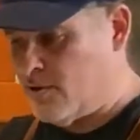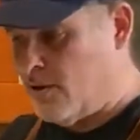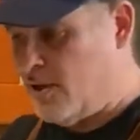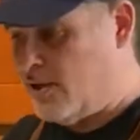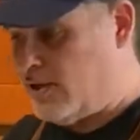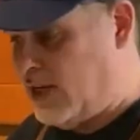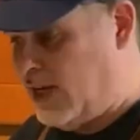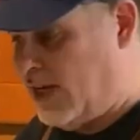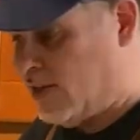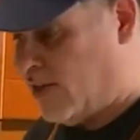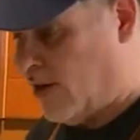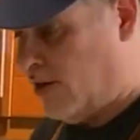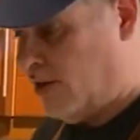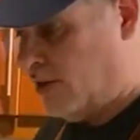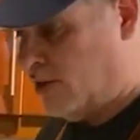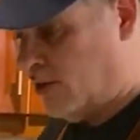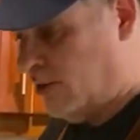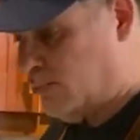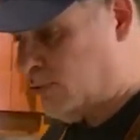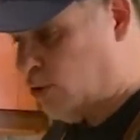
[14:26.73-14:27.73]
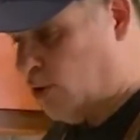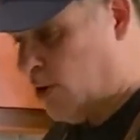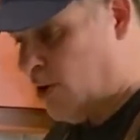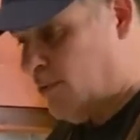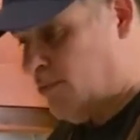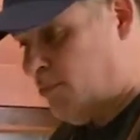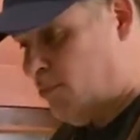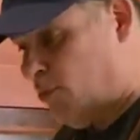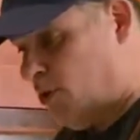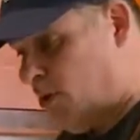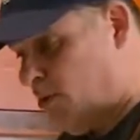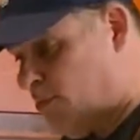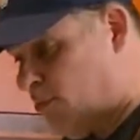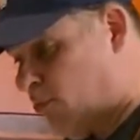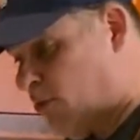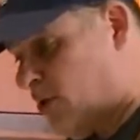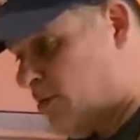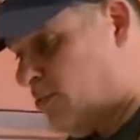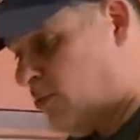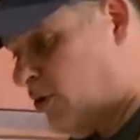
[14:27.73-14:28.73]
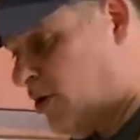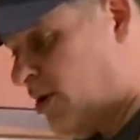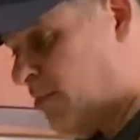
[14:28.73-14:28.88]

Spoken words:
you see, it's starting to absorb more and more,